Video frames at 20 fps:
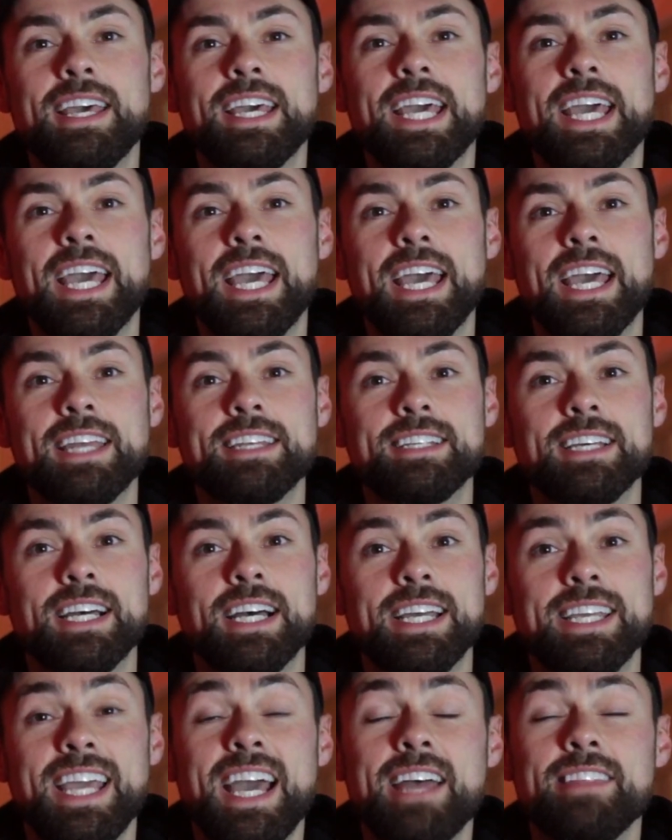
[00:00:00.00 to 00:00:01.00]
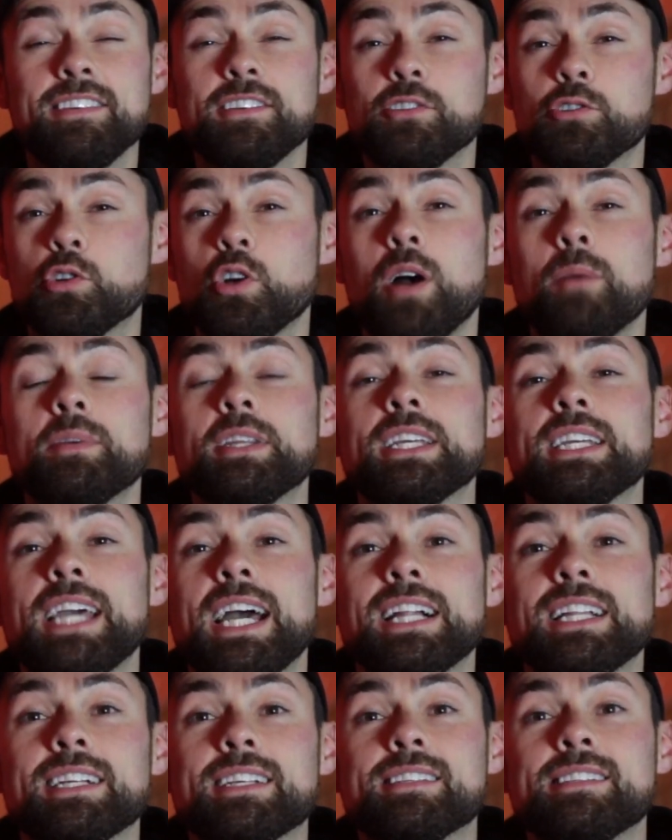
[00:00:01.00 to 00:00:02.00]
and uh, yeah the Andromeda
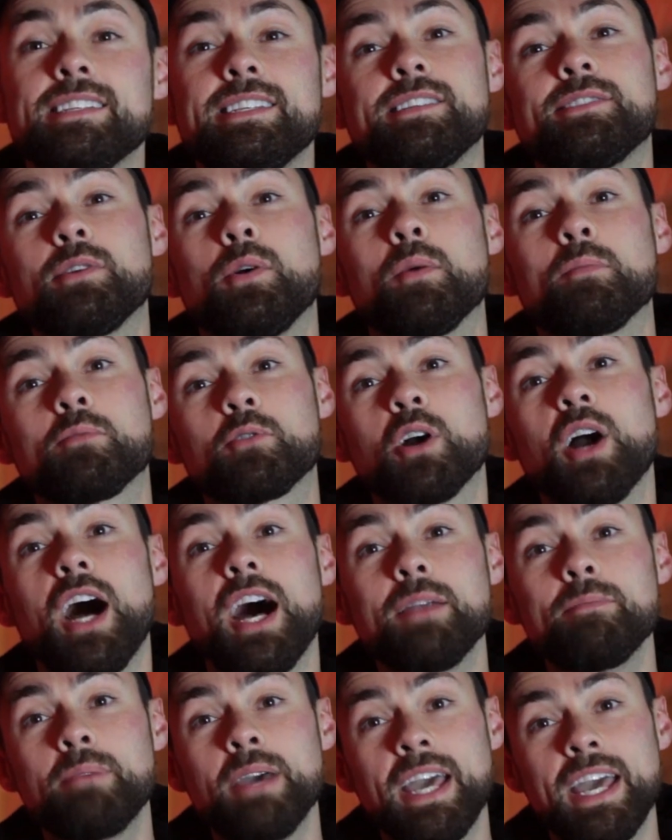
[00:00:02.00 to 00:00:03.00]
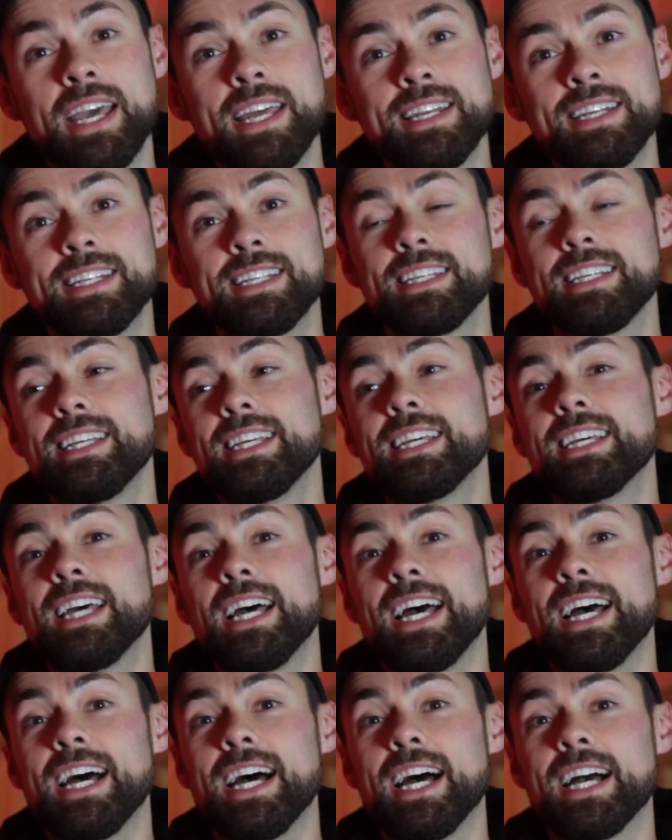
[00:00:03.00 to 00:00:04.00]
Galaxy, so a broadband
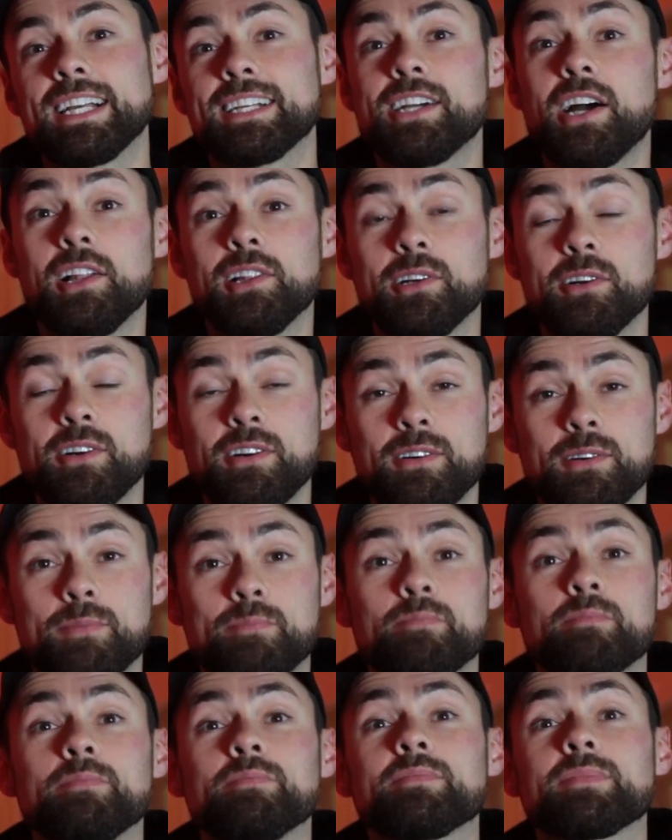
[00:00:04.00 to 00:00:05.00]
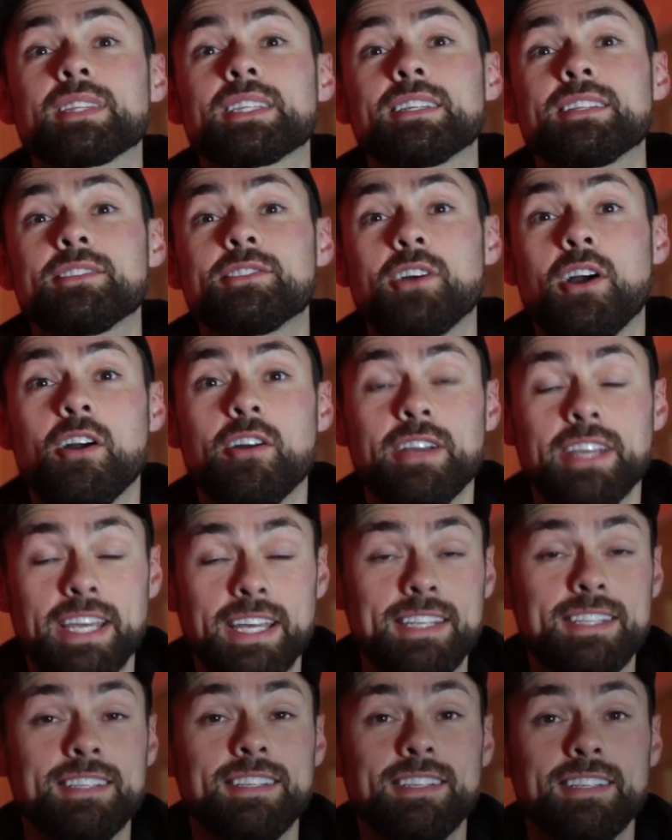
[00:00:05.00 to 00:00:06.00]
uh, color
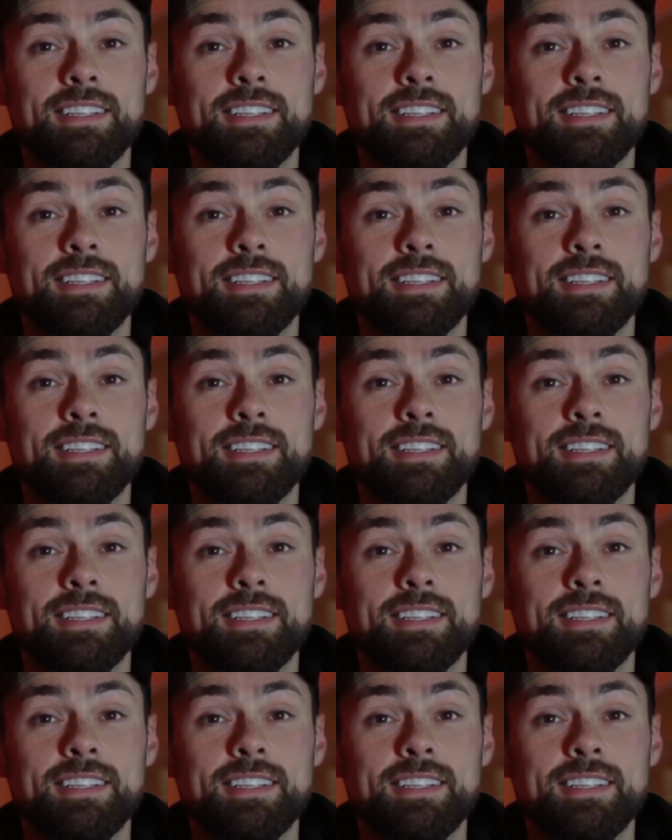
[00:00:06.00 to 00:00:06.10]
target